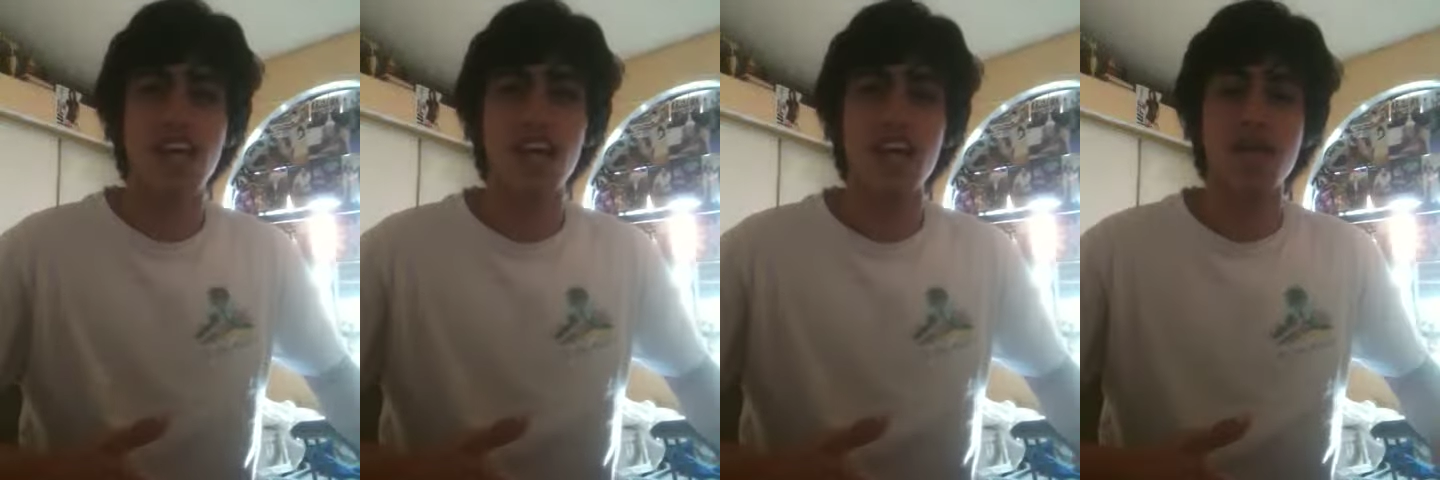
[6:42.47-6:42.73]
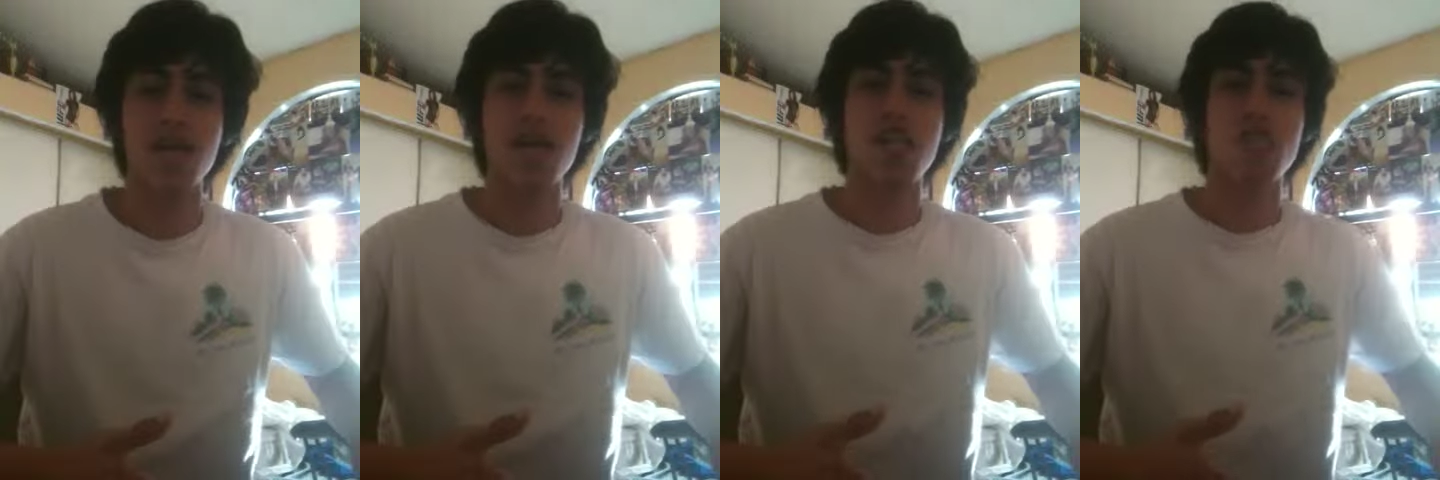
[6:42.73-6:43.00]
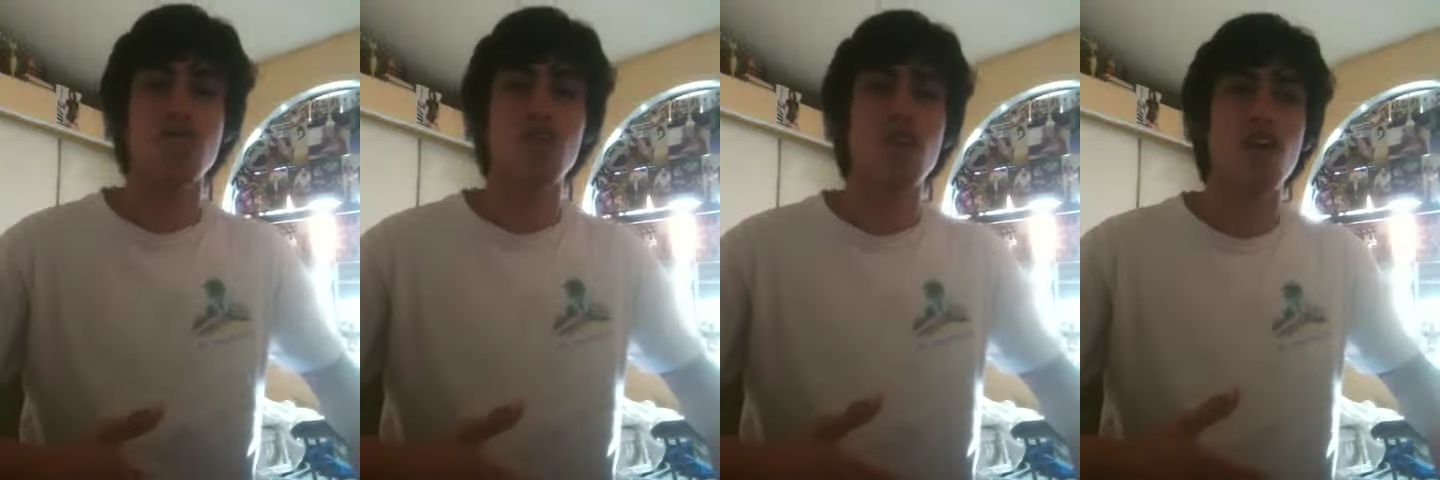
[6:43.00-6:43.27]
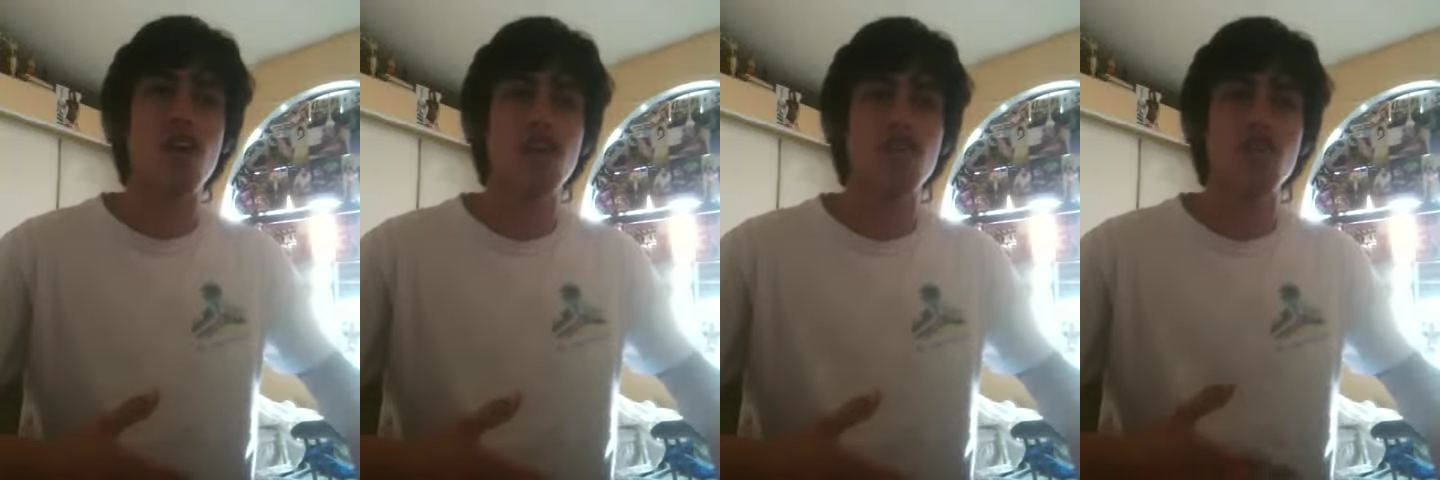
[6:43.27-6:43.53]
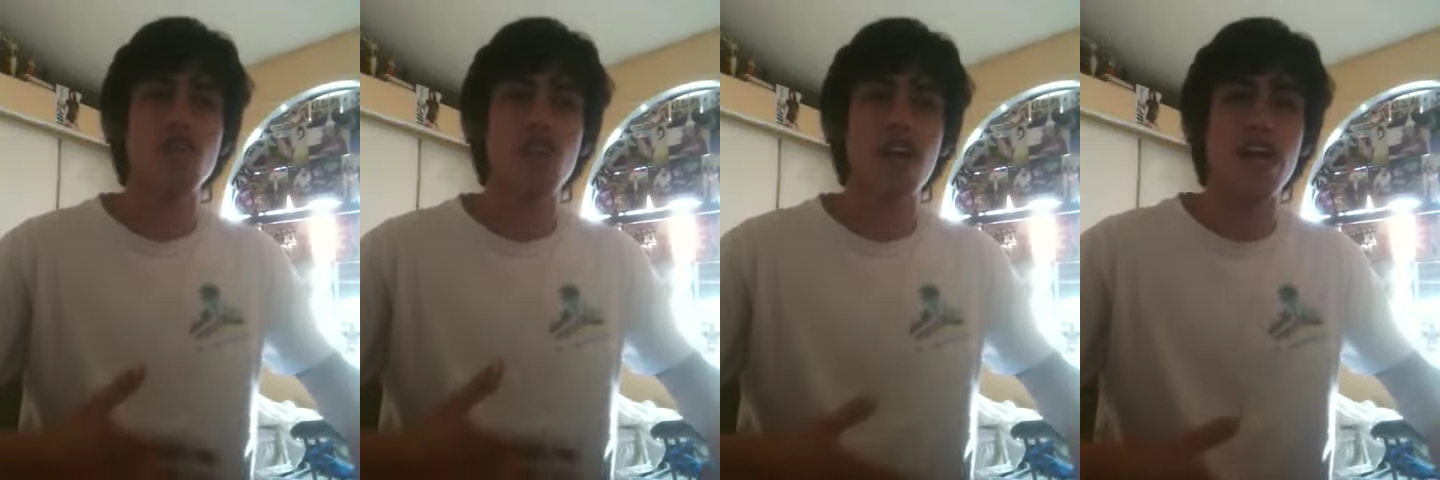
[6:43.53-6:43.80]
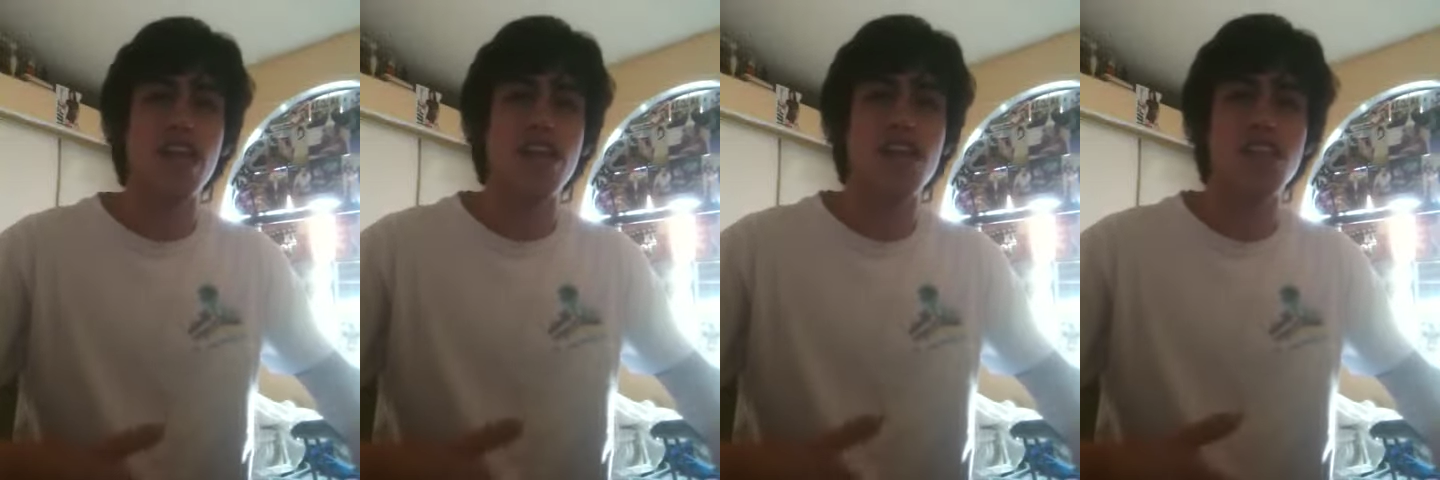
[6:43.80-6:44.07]
ahead, because we're all
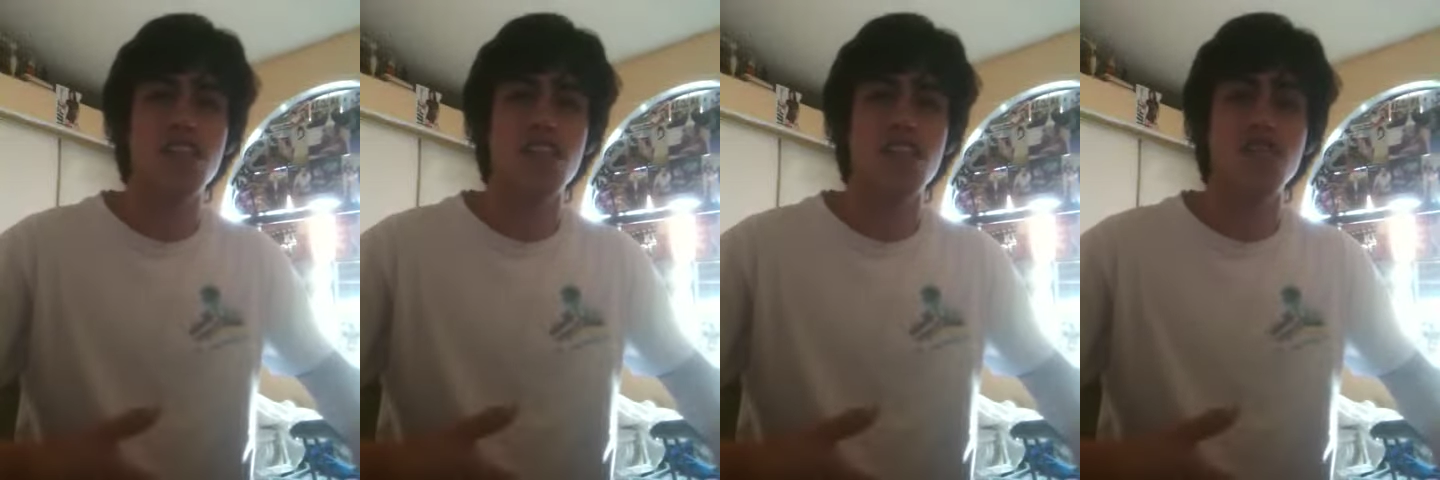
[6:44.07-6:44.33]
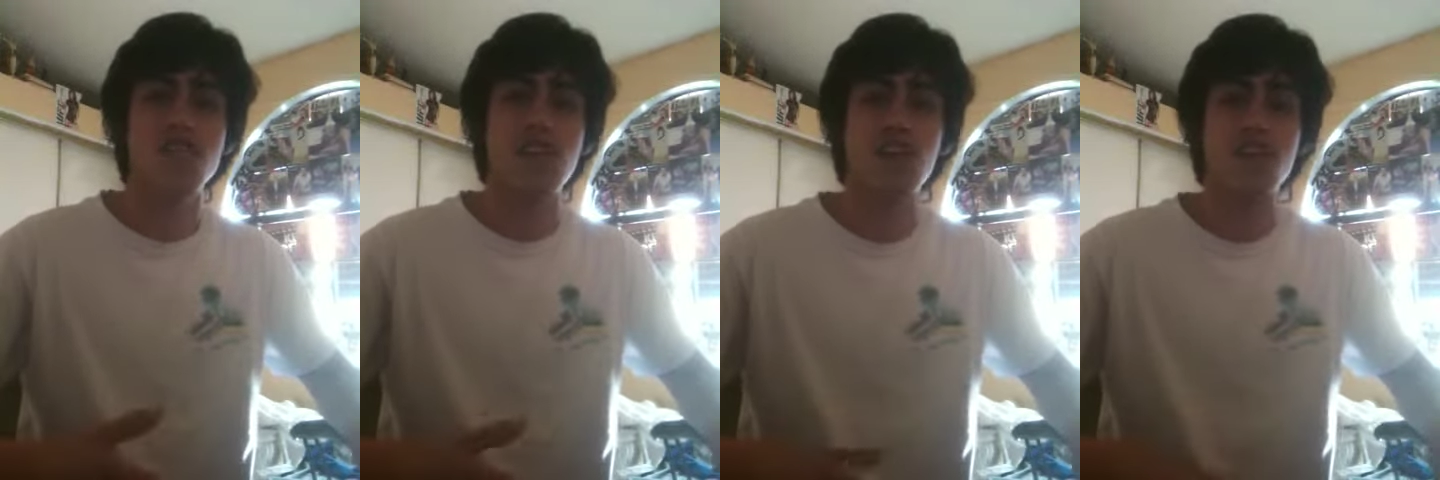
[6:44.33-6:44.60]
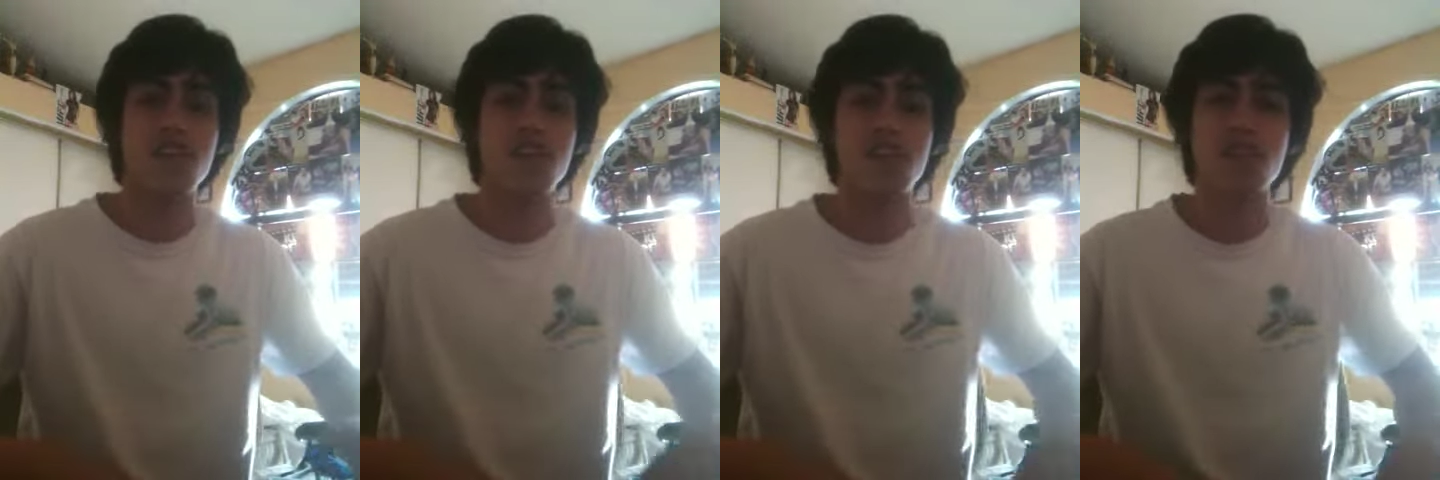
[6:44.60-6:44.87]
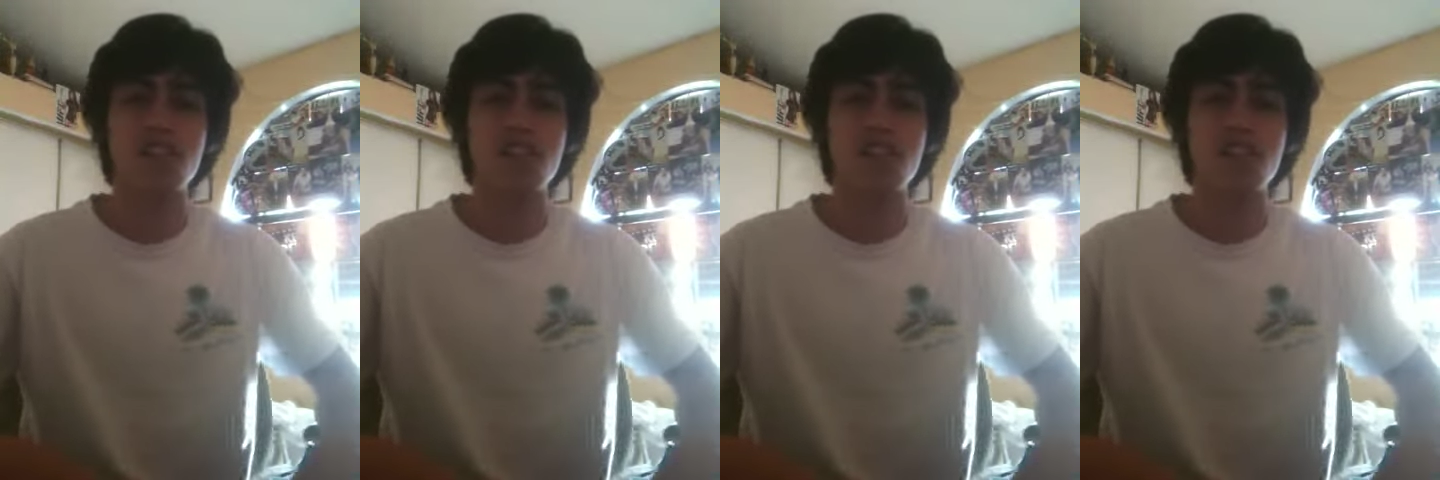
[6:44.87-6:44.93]
dragging ourselves down into